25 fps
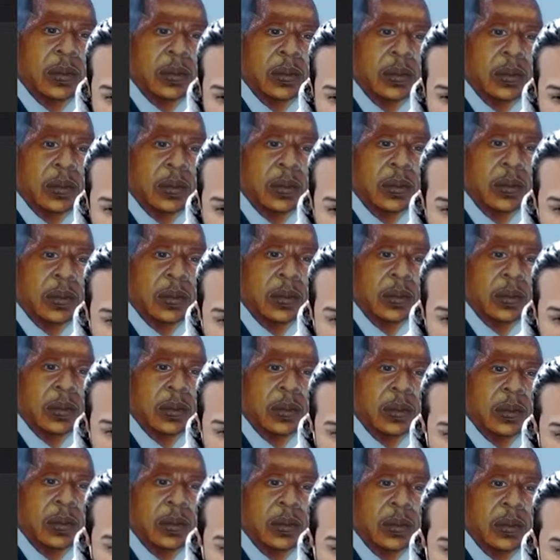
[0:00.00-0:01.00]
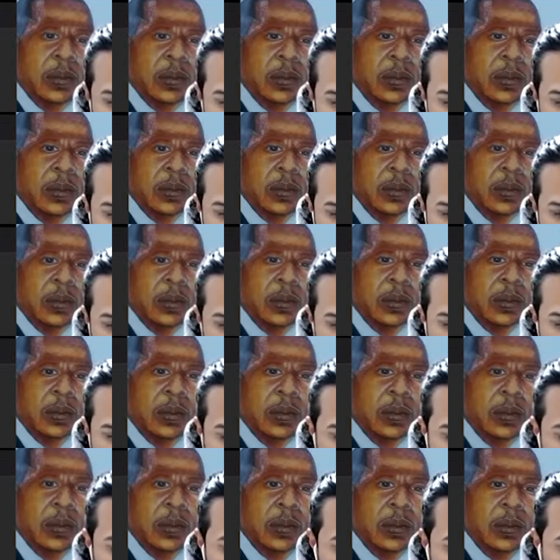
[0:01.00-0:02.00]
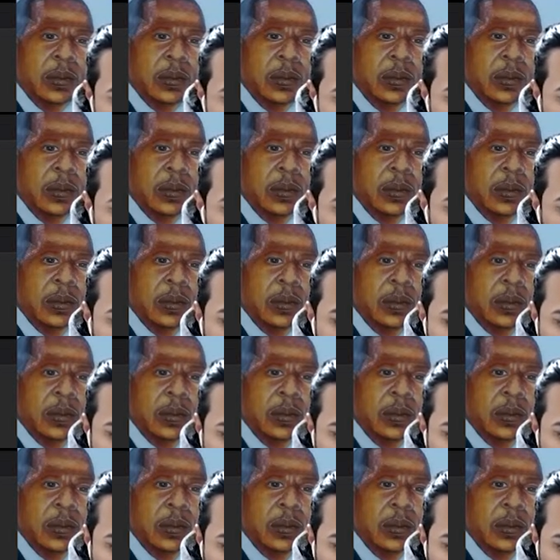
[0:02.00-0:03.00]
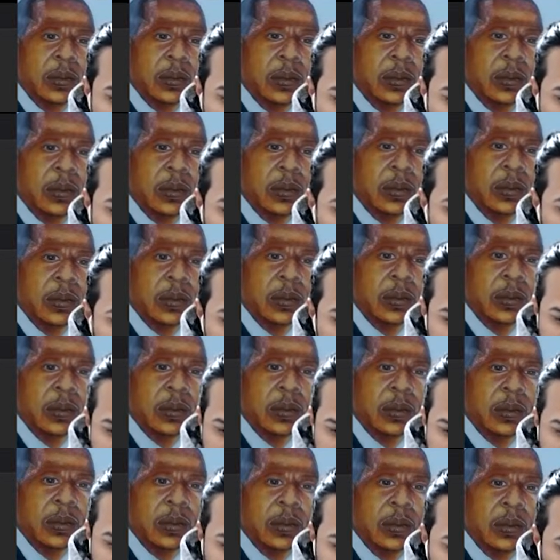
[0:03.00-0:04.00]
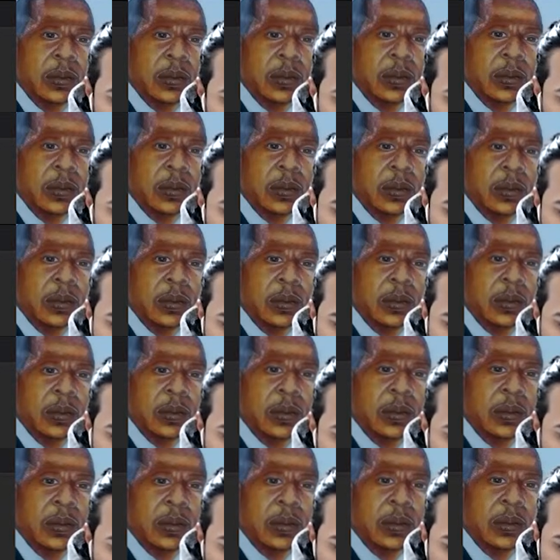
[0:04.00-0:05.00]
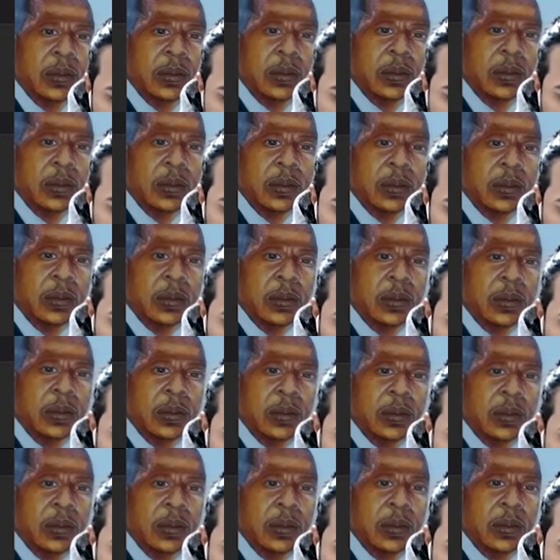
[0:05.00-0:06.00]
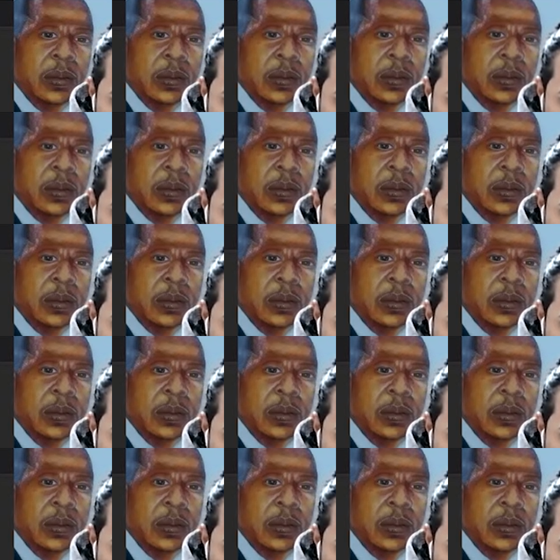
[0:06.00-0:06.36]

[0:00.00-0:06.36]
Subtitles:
[no speech]